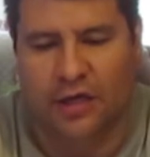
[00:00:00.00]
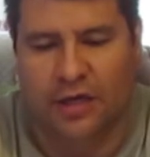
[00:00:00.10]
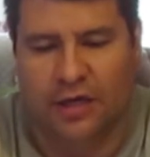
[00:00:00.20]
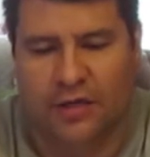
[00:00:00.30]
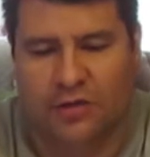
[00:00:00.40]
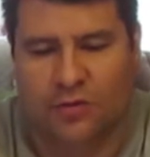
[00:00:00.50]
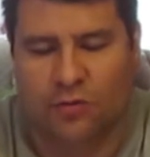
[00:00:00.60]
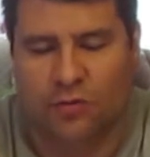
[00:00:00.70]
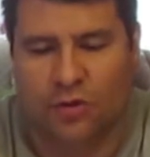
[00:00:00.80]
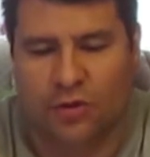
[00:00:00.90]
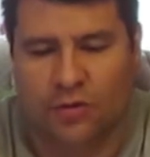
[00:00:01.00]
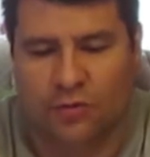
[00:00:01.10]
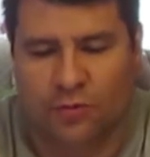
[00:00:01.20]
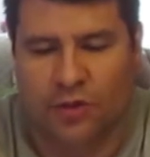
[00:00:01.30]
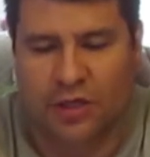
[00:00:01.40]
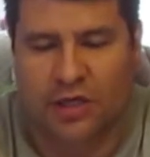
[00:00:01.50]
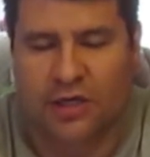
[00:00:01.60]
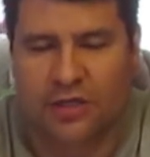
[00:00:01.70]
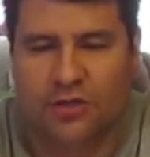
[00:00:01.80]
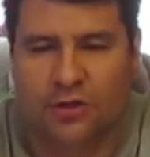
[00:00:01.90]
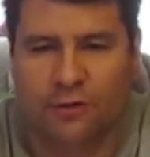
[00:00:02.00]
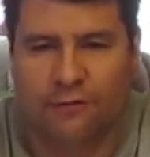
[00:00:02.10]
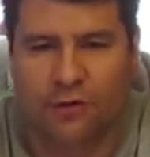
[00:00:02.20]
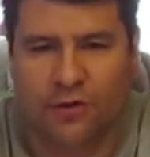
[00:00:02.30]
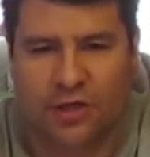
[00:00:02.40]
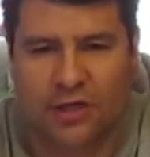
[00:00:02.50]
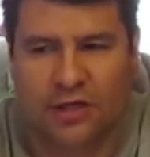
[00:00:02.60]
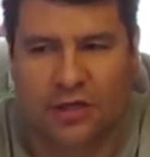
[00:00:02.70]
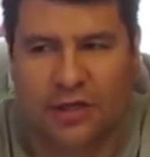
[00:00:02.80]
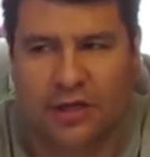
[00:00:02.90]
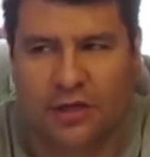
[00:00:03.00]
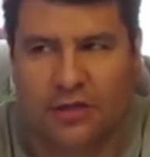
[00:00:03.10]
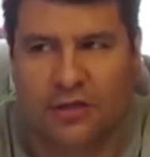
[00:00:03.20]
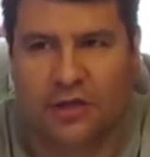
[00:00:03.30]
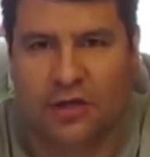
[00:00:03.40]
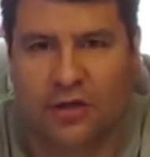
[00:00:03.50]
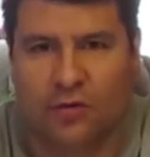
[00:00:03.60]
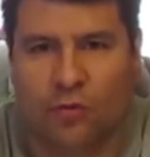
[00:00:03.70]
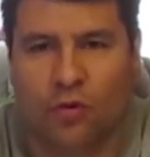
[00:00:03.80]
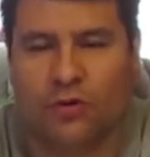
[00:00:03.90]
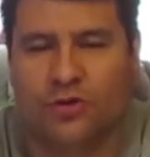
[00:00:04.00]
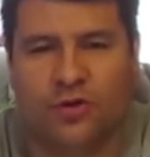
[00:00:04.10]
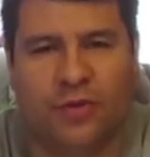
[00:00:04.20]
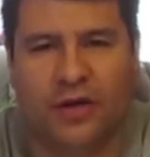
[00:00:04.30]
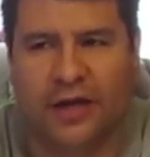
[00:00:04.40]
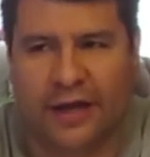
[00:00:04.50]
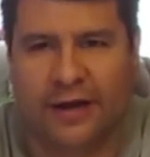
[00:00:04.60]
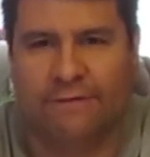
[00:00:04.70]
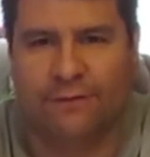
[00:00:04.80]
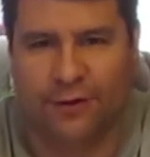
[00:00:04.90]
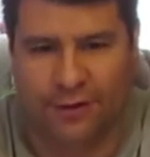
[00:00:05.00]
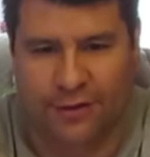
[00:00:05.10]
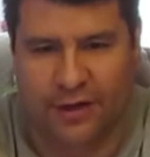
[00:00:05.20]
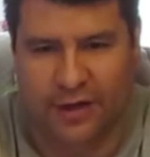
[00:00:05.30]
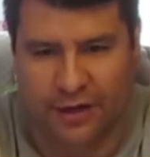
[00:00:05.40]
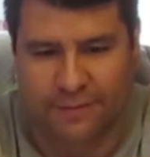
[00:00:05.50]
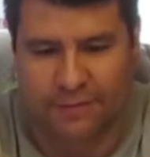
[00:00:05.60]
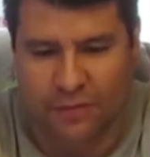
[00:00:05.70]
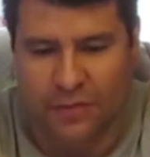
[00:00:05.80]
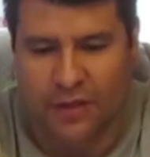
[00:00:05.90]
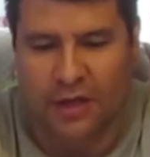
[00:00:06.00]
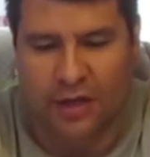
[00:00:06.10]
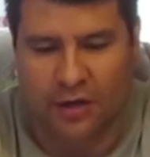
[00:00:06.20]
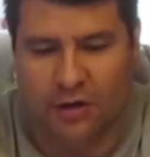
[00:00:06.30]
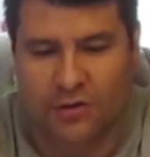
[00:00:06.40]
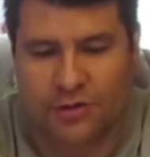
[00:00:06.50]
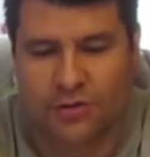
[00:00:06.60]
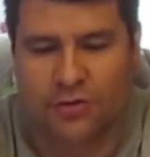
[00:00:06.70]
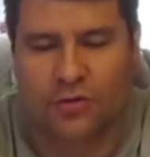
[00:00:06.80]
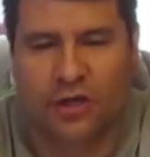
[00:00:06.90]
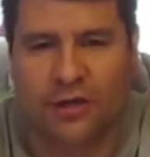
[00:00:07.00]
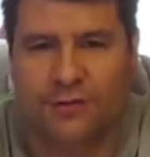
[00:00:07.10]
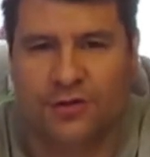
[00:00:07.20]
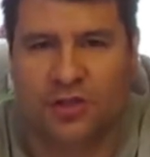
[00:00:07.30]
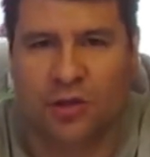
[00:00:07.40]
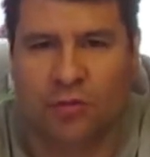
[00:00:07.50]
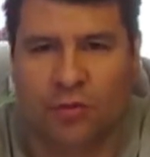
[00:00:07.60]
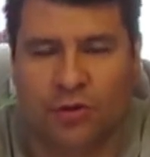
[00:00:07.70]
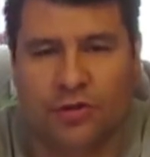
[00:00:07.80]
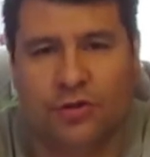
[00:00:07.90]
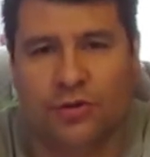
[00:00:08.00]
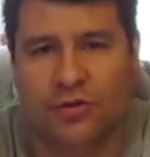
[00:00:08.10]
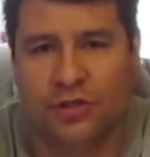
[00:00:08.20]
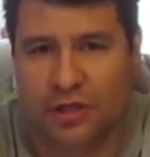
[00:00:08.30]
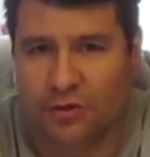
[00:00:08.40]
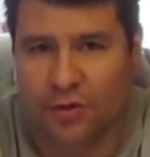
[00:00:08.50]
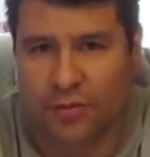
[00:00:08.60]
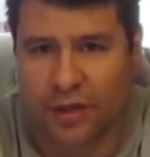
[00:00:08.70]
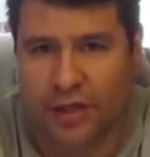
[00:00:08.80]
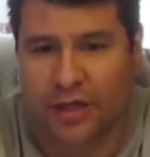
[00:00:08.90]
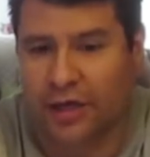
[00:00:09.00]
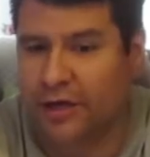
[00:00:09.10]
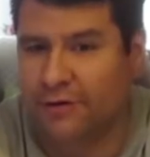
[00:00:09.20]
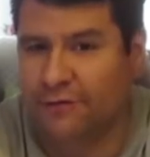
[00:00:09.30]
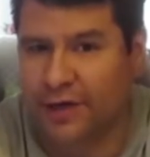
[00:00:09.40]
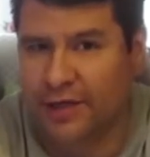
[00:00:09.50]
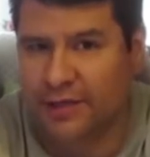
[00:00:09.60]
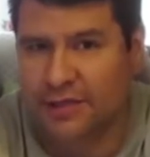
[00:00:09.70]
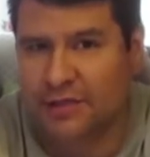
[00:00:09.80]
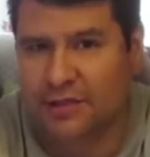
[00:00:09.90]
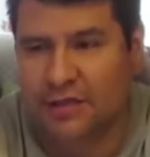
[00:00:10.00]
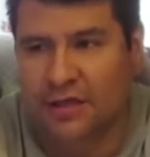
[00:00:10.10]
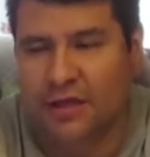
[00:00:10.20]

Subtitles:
it will, when it connects to your phone, it warns you about everything. And also, if someone were to steal your bike and then find this